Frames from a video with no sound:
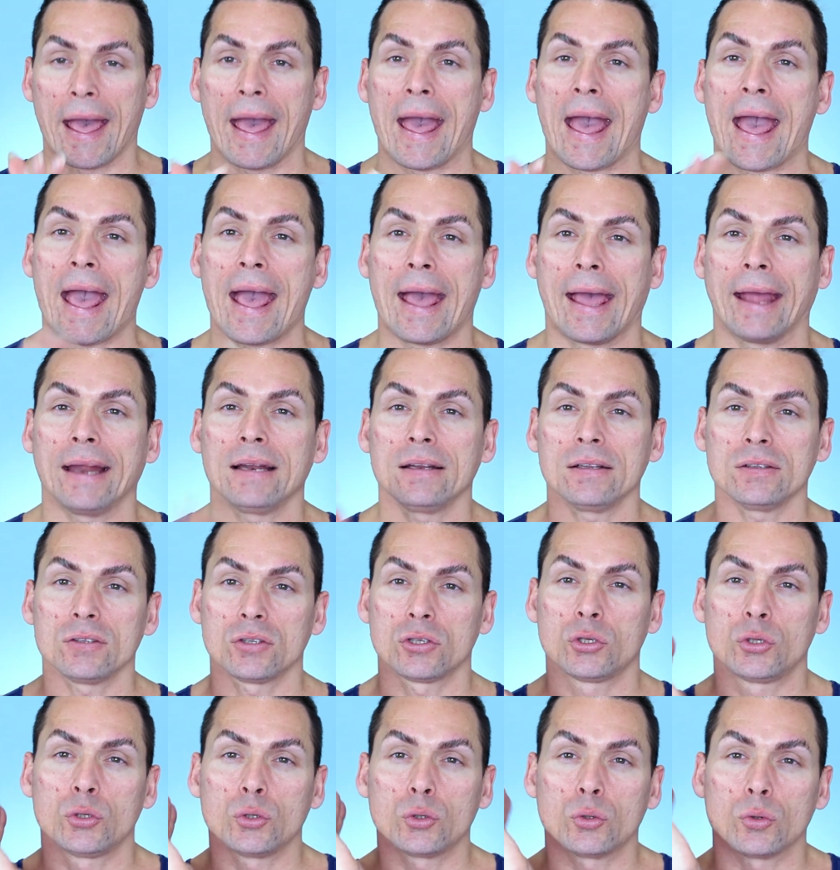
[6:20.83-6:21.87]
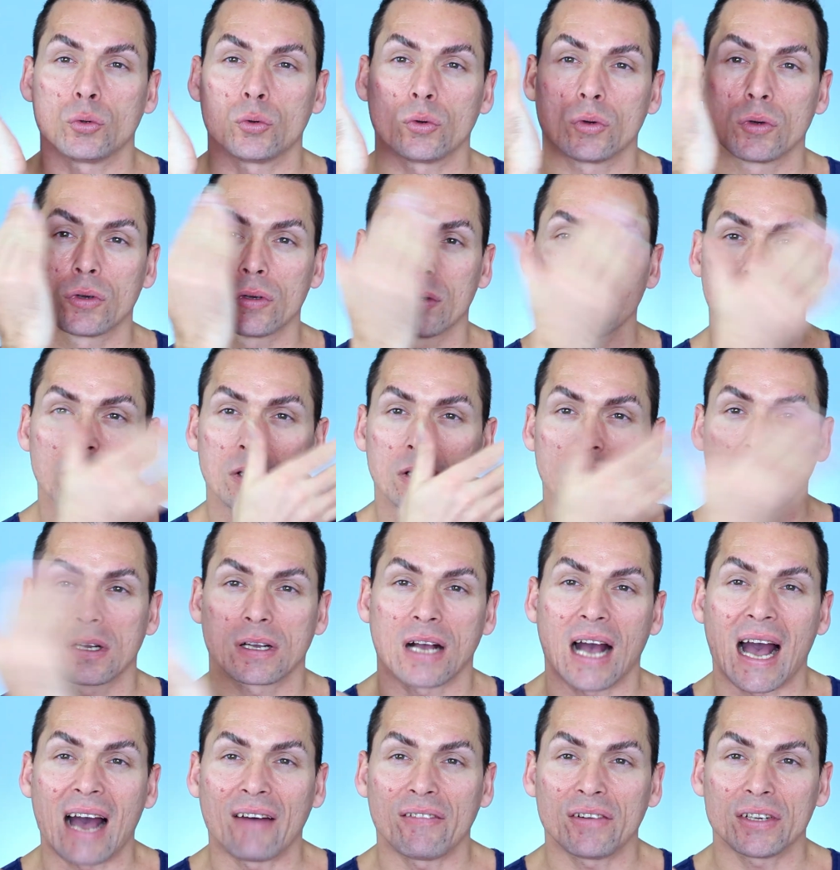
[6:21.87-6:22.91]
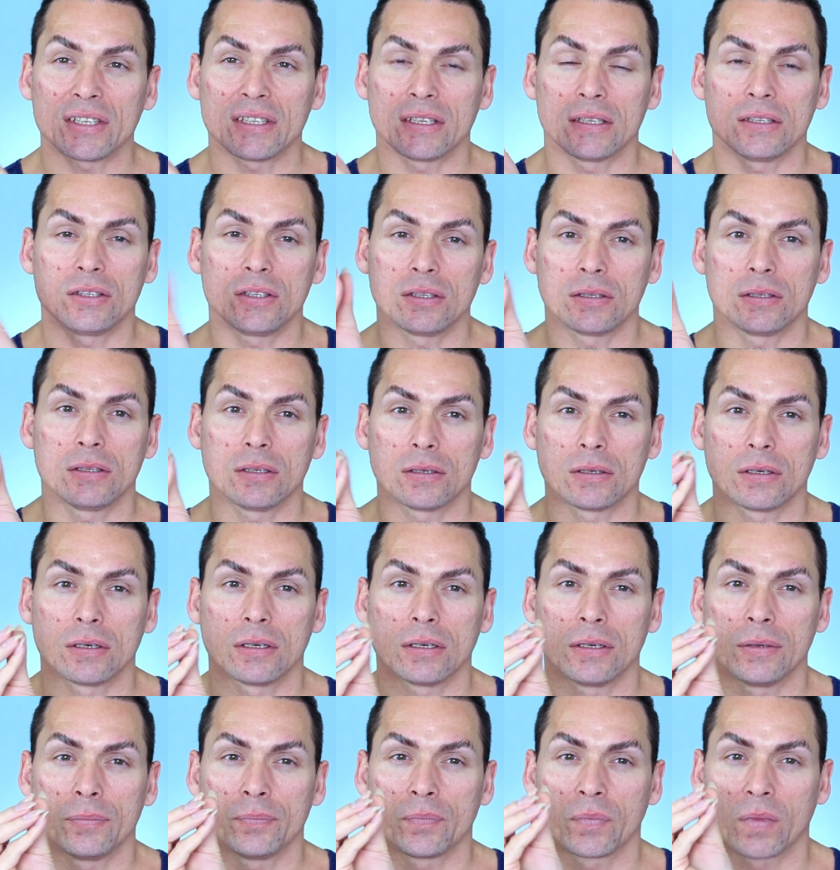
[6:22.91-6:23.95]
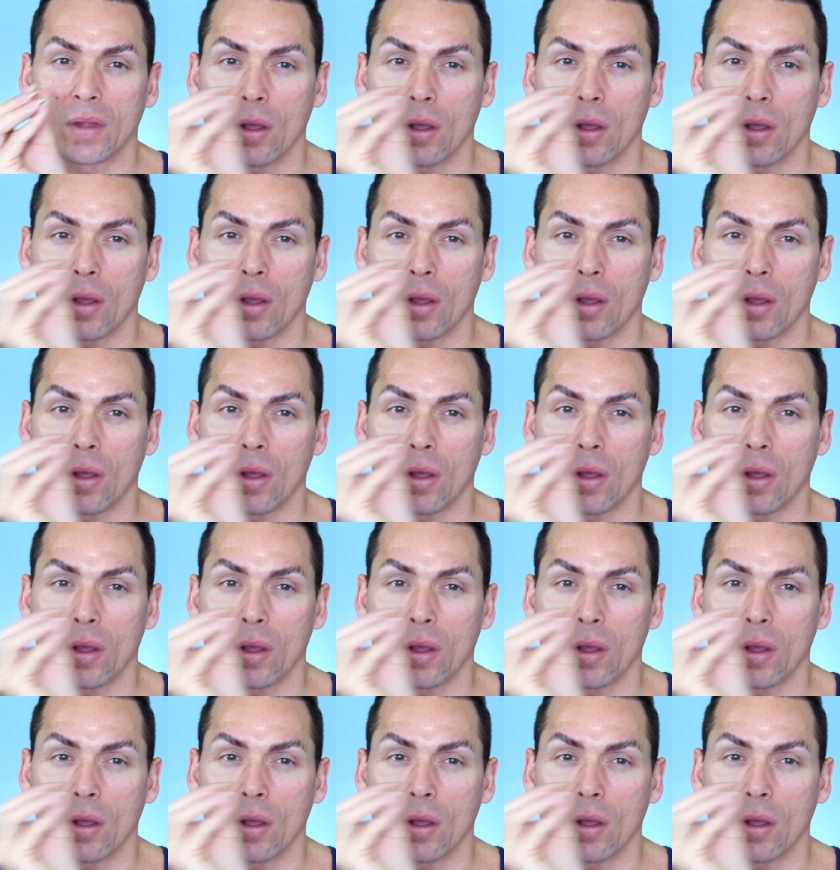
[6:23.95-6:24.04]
and to cover the